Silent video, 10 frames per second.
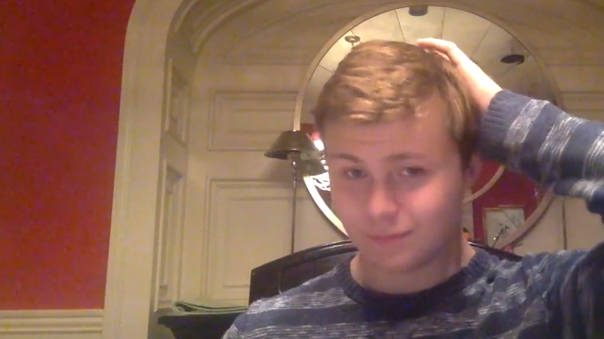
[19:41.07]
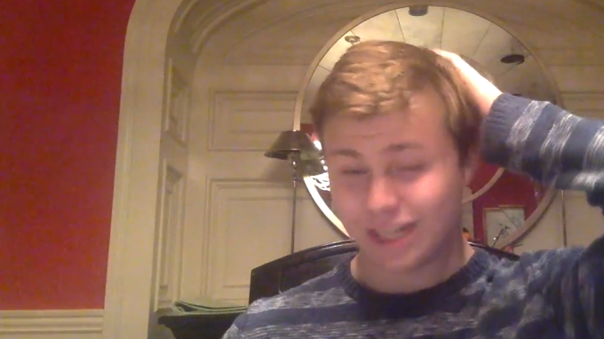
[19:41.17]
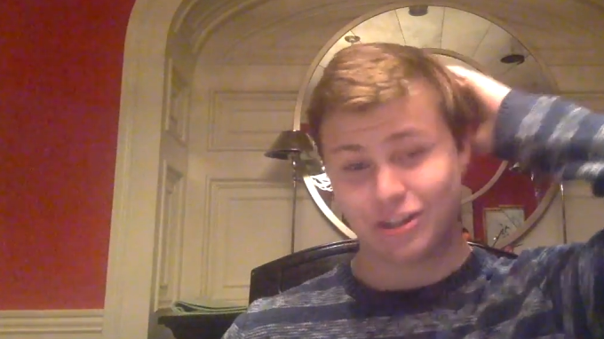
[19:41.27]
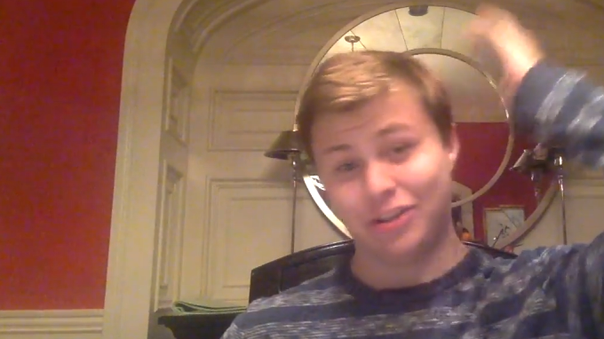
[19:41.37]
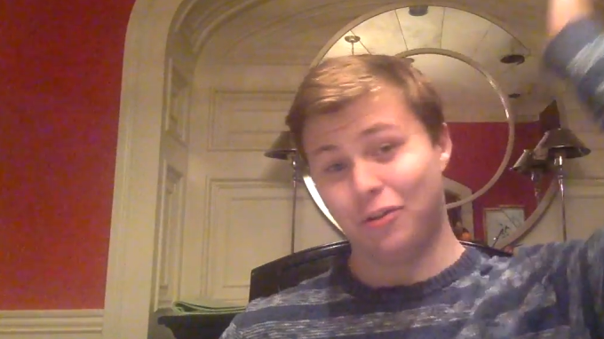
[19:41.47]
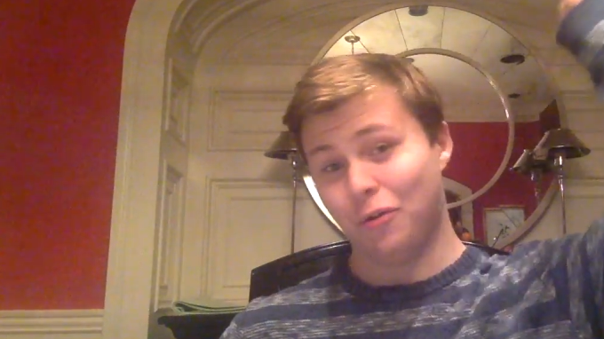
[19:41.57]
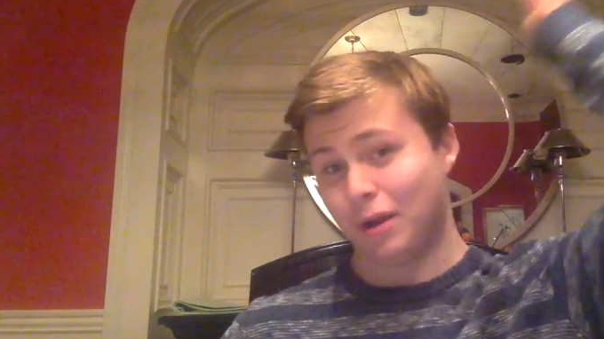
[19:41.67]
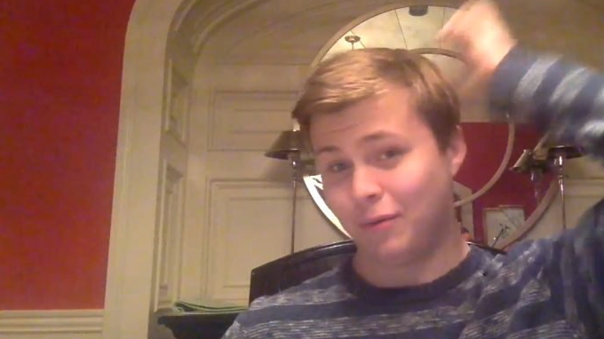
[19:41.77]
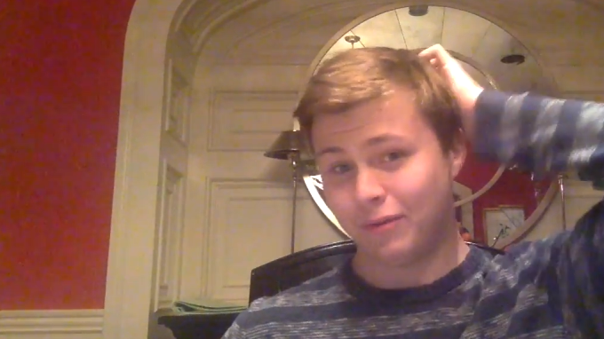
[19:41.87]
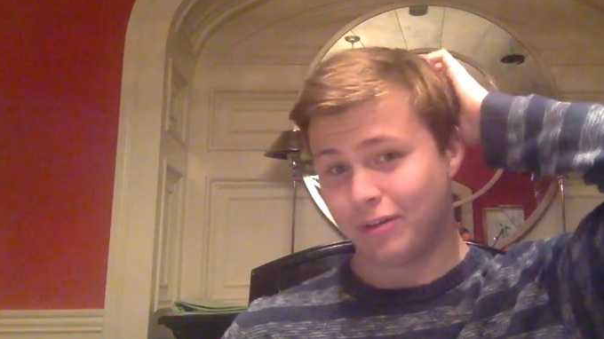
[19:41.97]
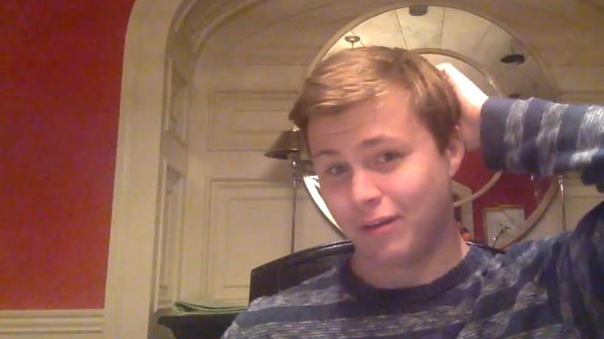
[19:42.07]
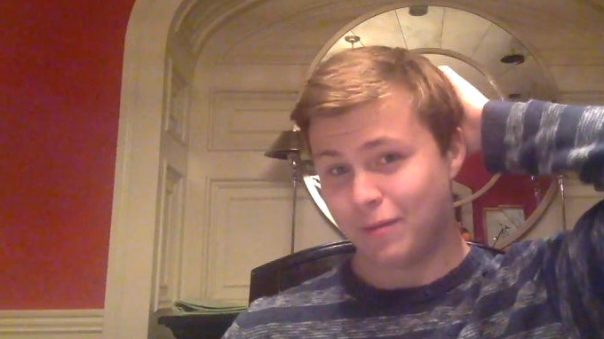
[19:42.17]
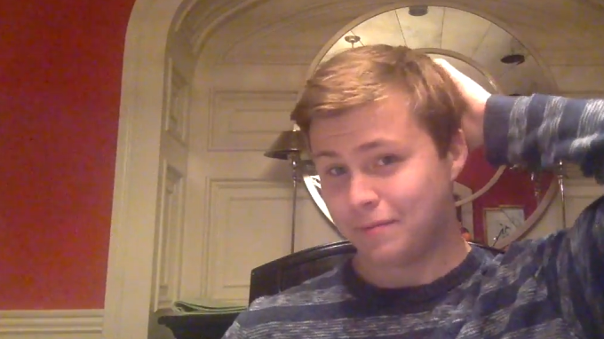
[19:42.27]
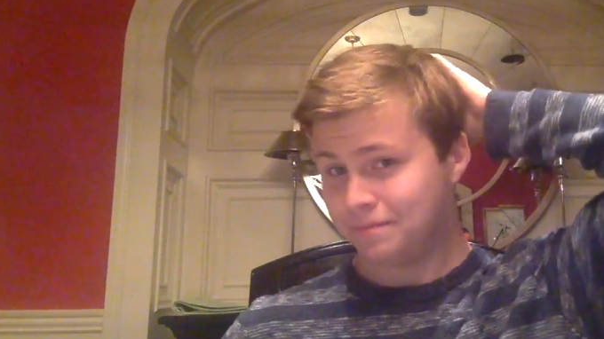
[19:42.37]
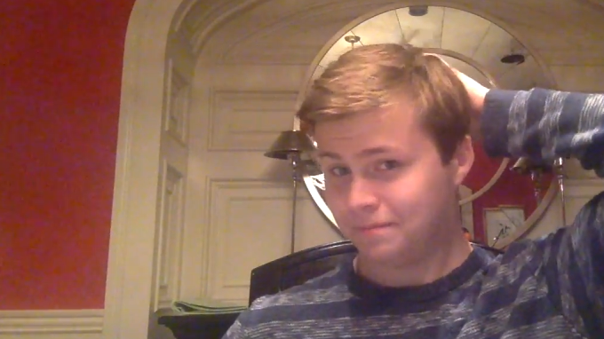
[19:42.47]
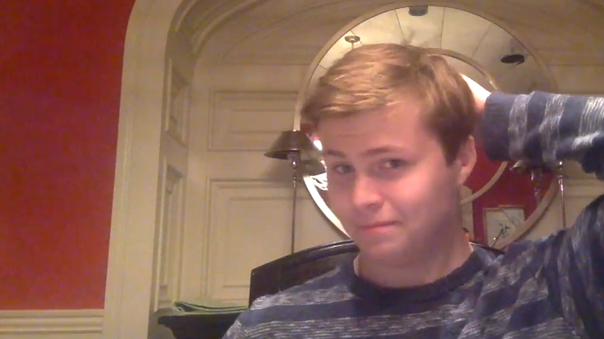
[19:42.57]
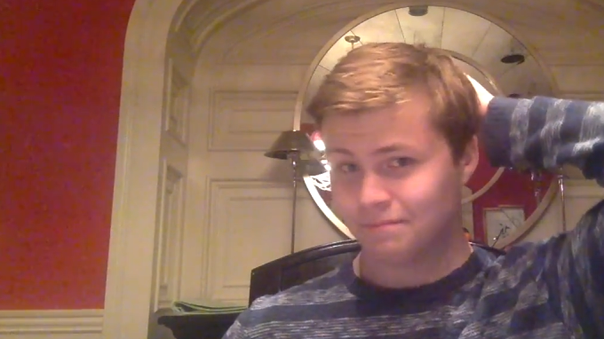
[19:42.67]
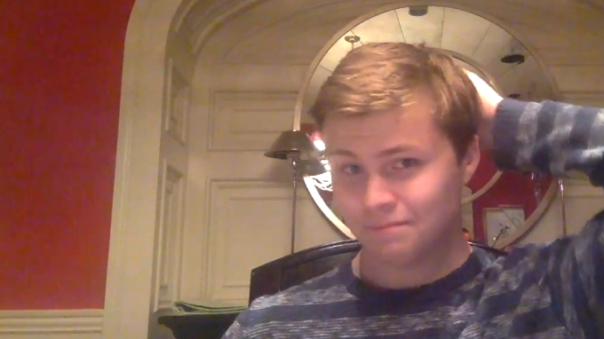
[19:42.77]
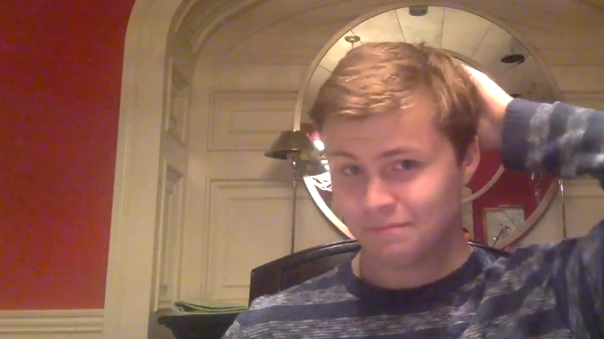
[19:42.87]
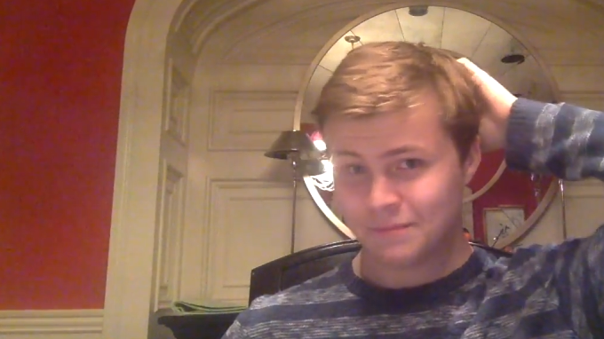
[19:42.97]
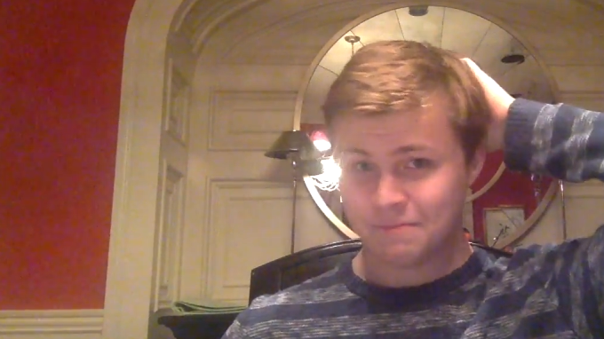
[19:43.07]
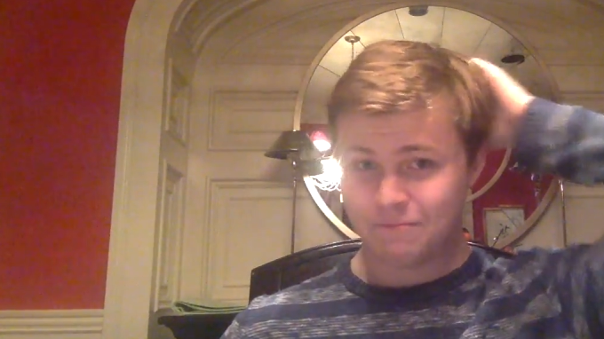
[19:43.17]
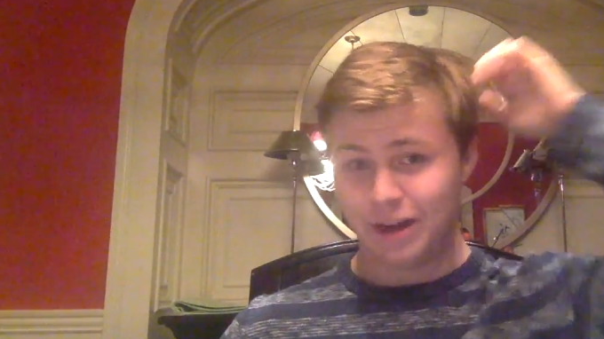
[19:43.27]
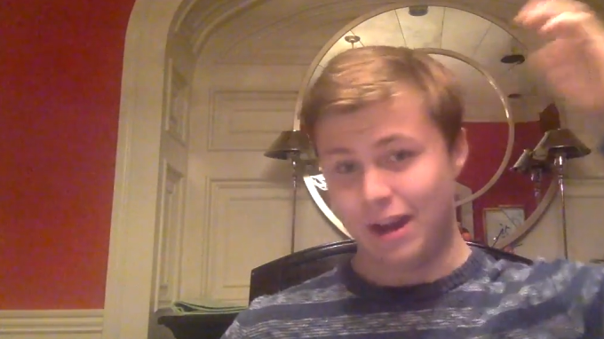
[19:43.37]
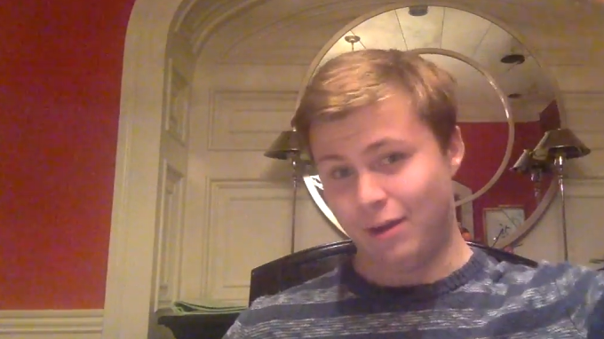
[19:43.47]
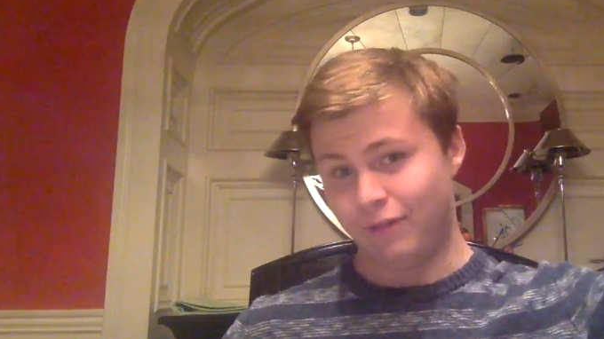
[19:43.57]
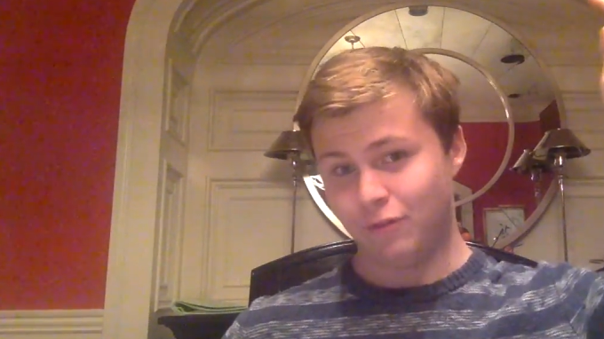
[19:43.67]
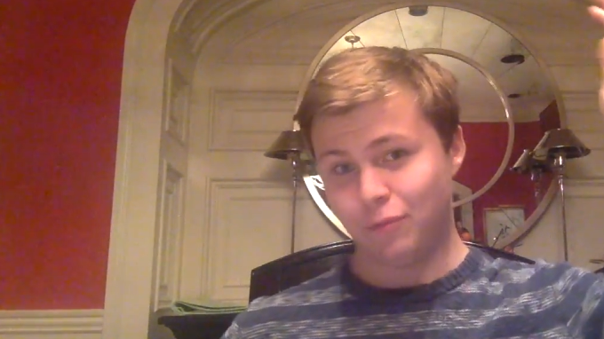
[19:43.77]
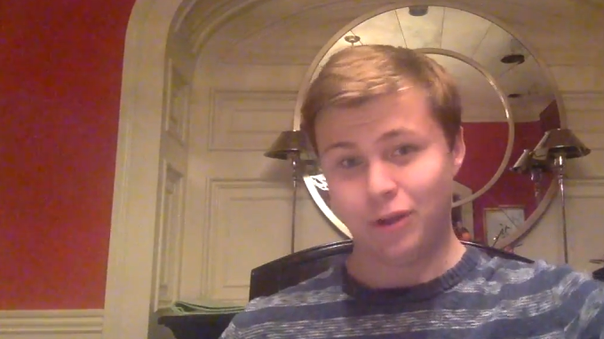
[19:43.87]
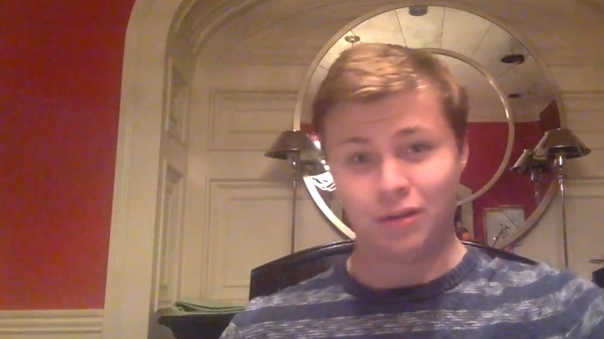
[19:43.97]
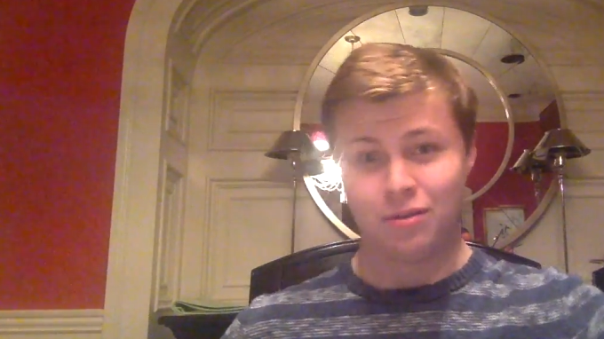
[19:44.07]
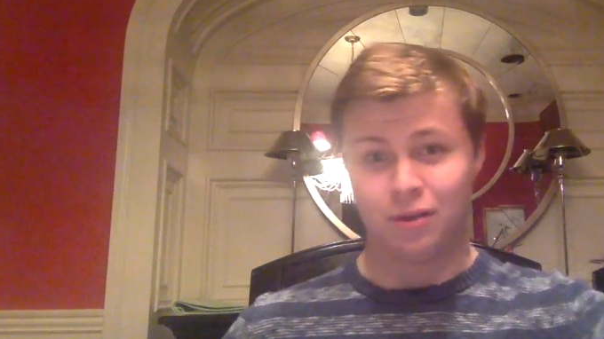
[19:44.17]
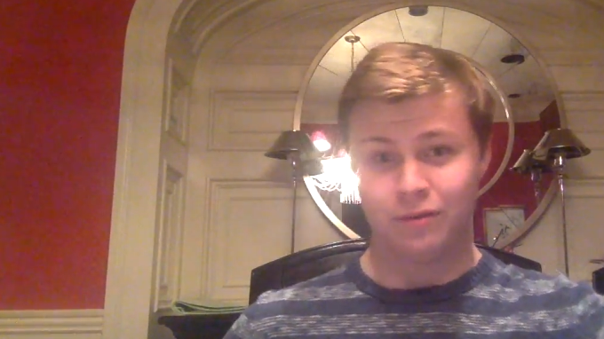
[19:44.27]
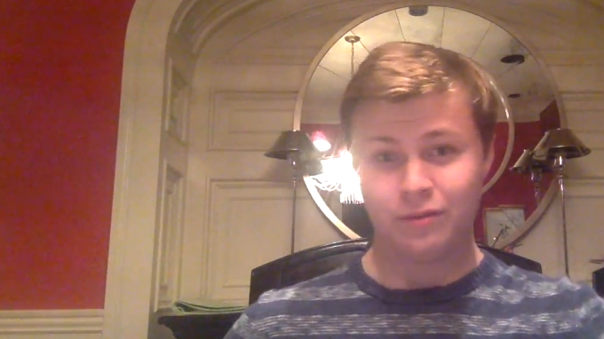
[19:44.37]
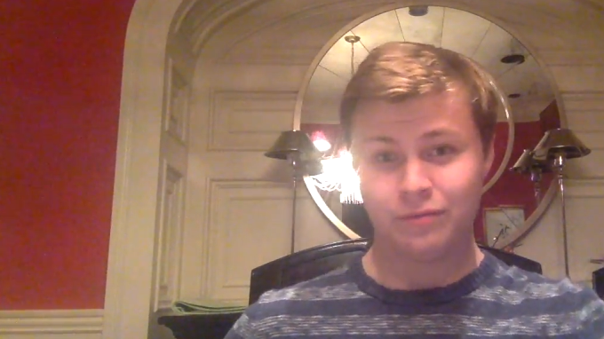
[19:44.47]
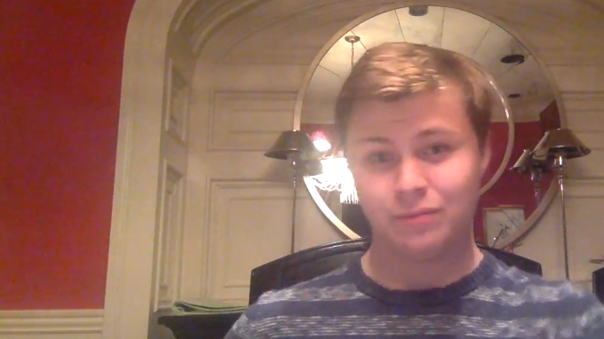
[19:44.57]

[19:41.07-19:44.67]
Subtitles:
Actually, I don't know what I want from government. Right now, I feel pretty conservative,